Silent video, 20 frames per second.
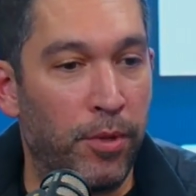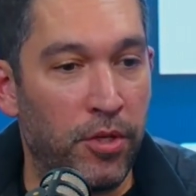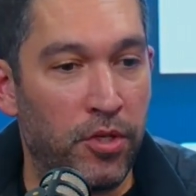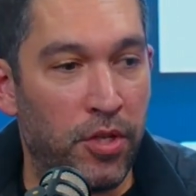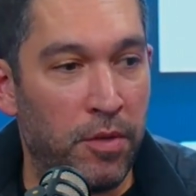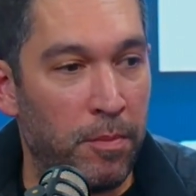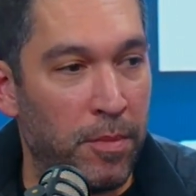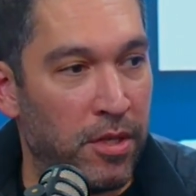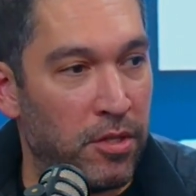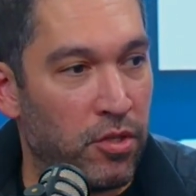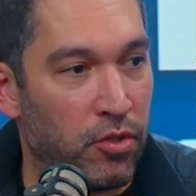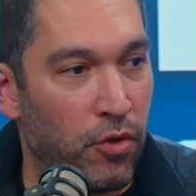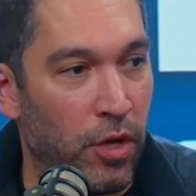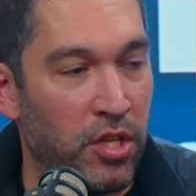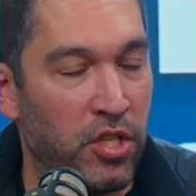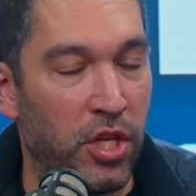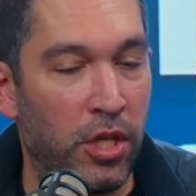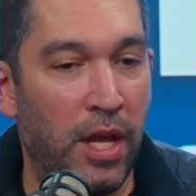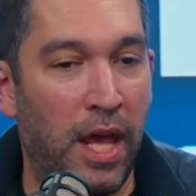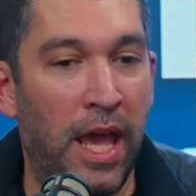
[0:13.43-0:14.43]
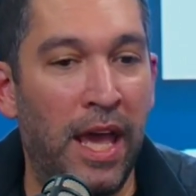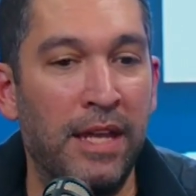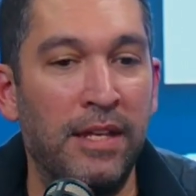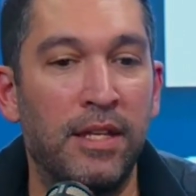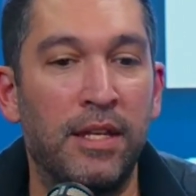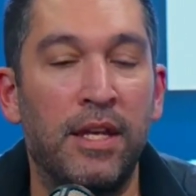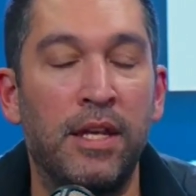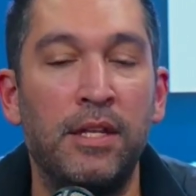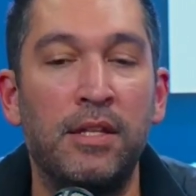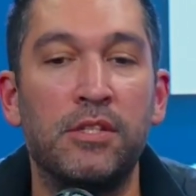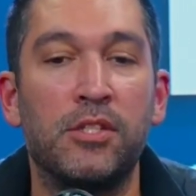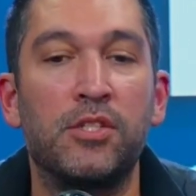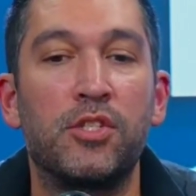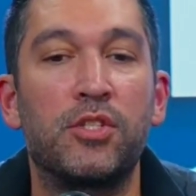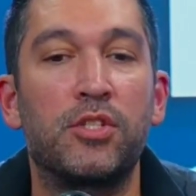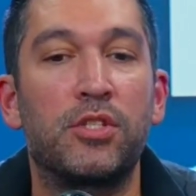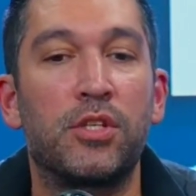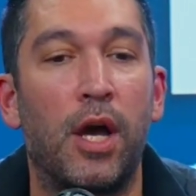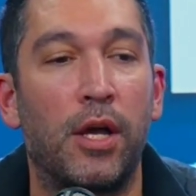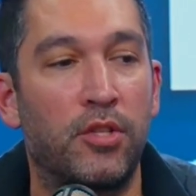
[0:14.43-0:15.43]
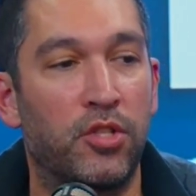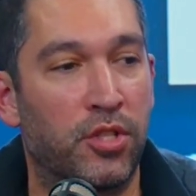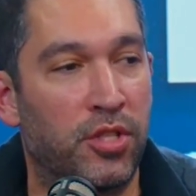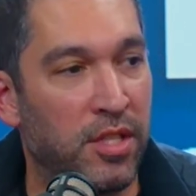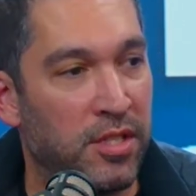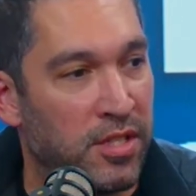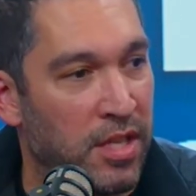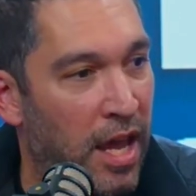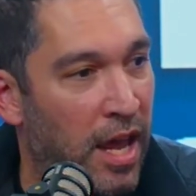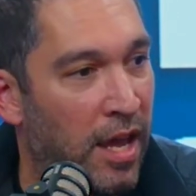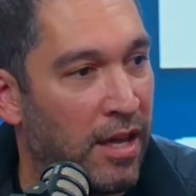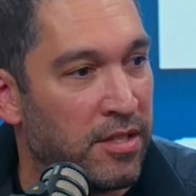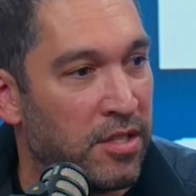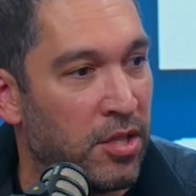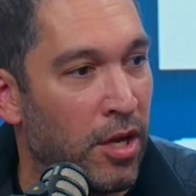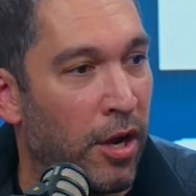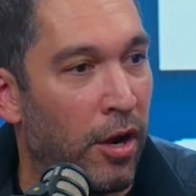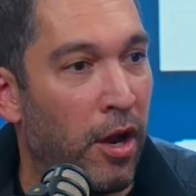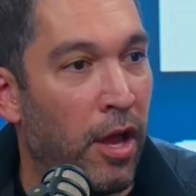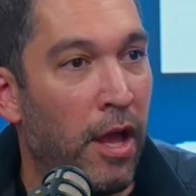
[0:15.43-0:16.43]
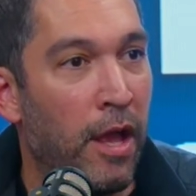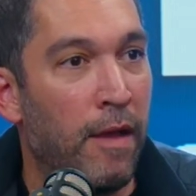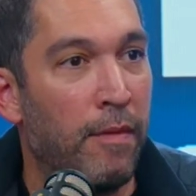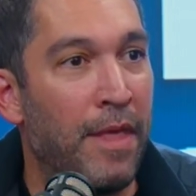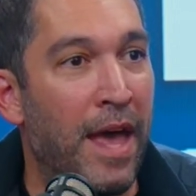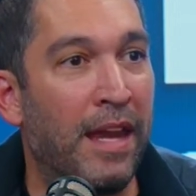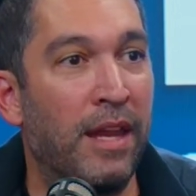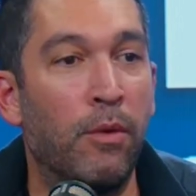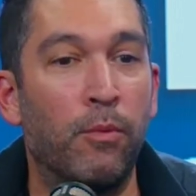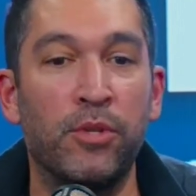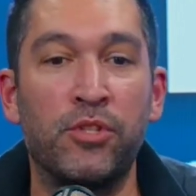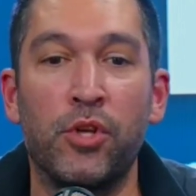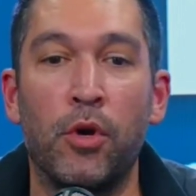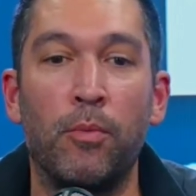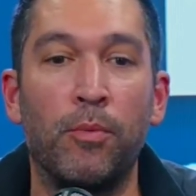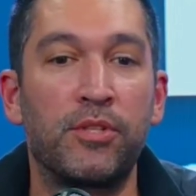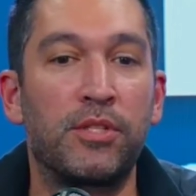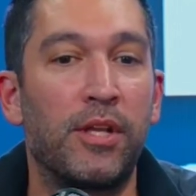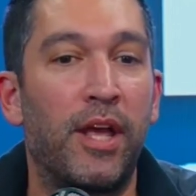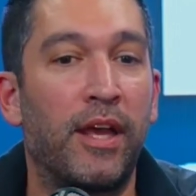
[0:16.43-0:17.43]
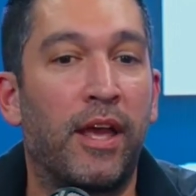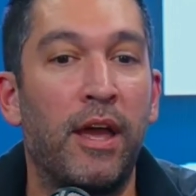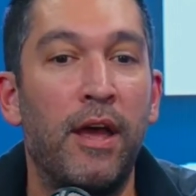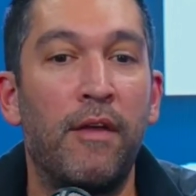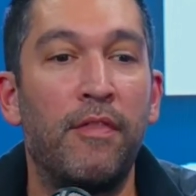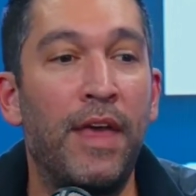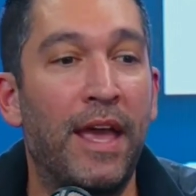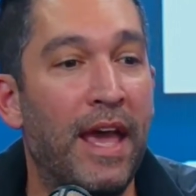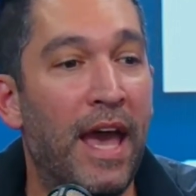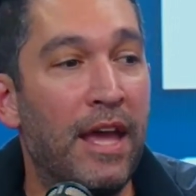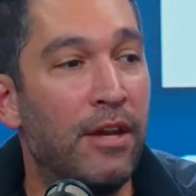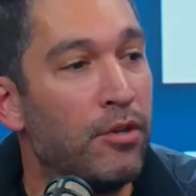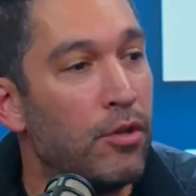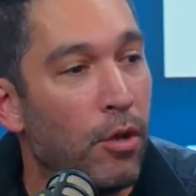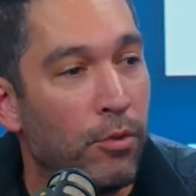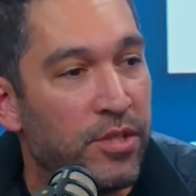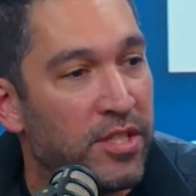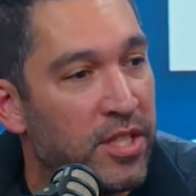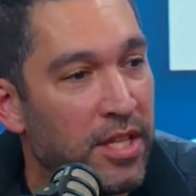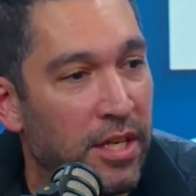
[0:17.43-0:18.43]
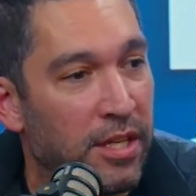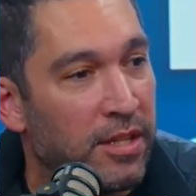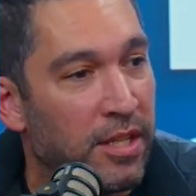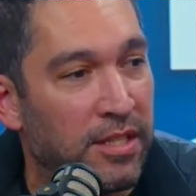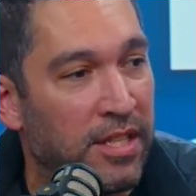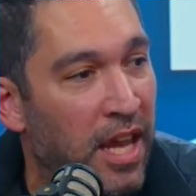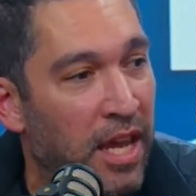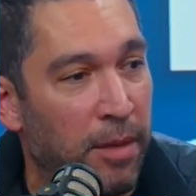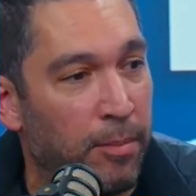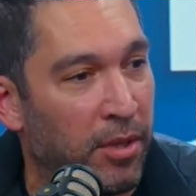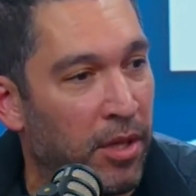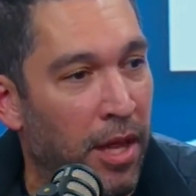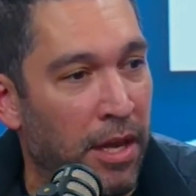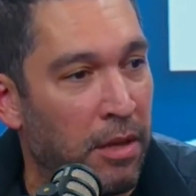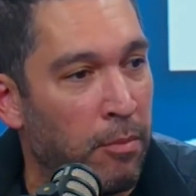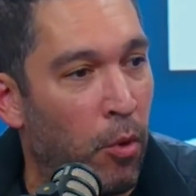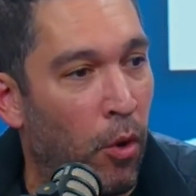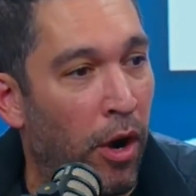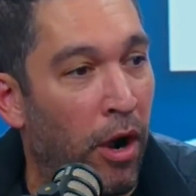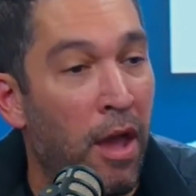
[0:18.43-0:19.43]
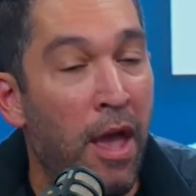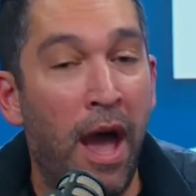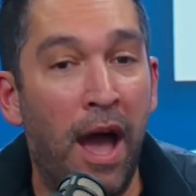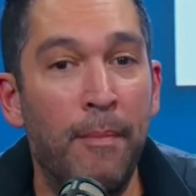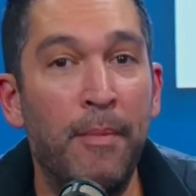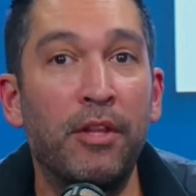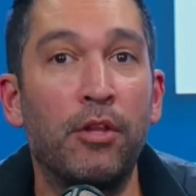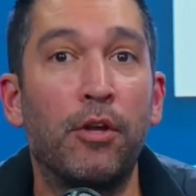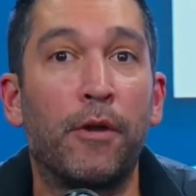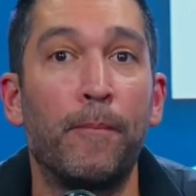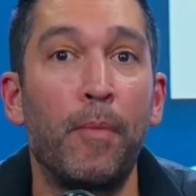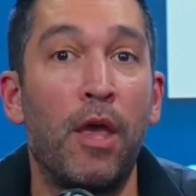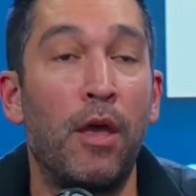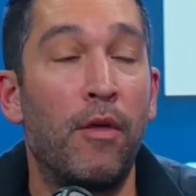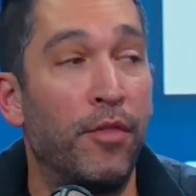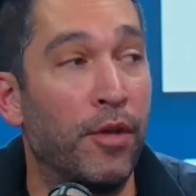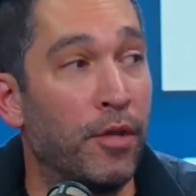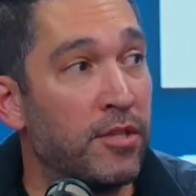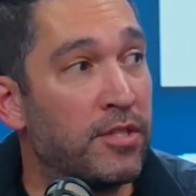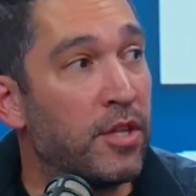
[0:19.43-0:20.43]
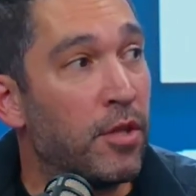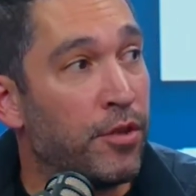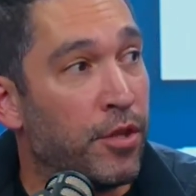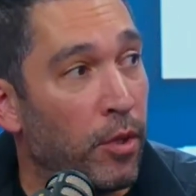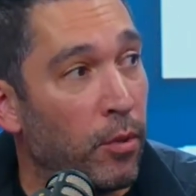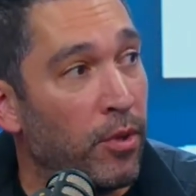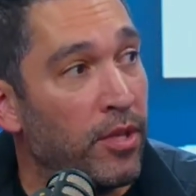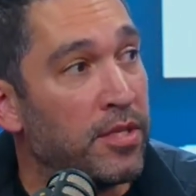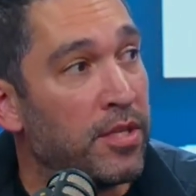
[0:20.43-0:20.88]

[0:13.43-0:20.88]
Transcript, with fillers: Bush administration ended in such disaster yes. that it was almost like they had no seat at the table anymore. I mean, look, Do you know that he had the